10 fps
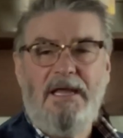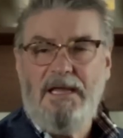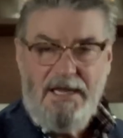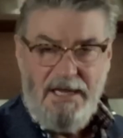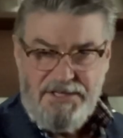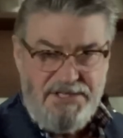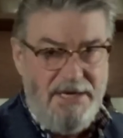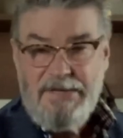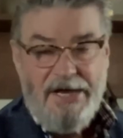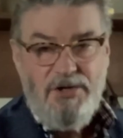It
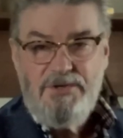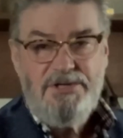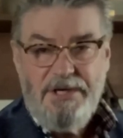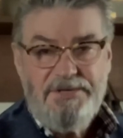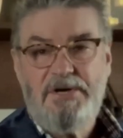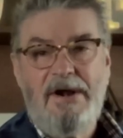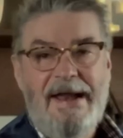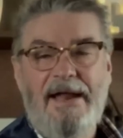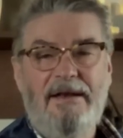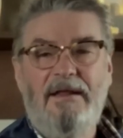seems like you just are
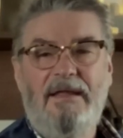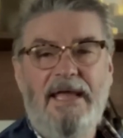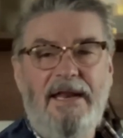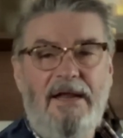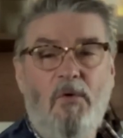not getting,